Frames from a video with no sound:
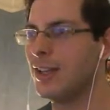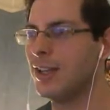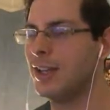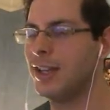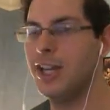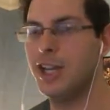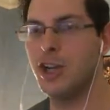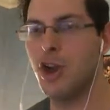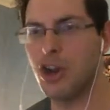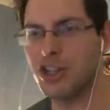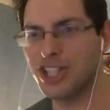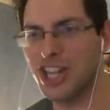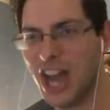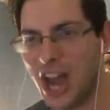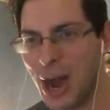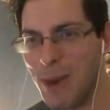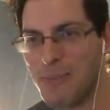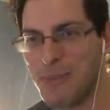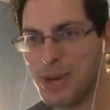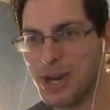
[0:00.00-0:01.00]
He got
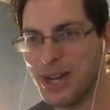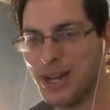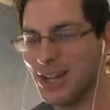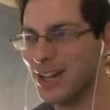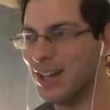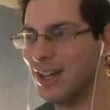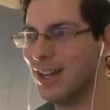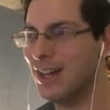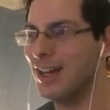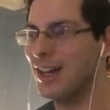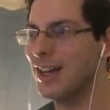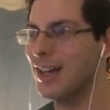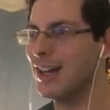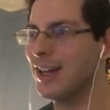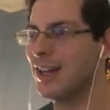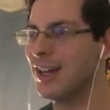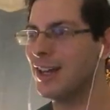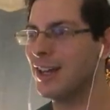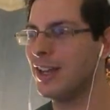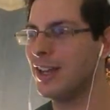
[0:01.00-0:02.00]
up.
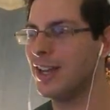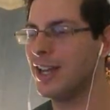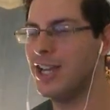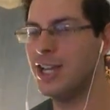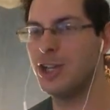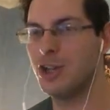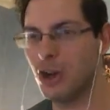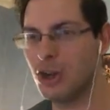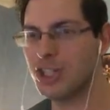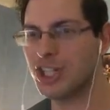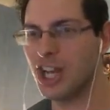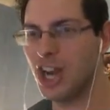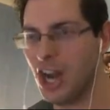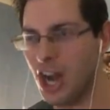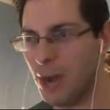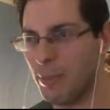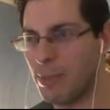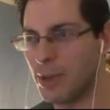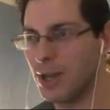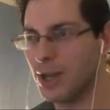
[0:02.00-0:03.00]
He got
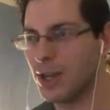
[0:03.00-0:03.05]
up.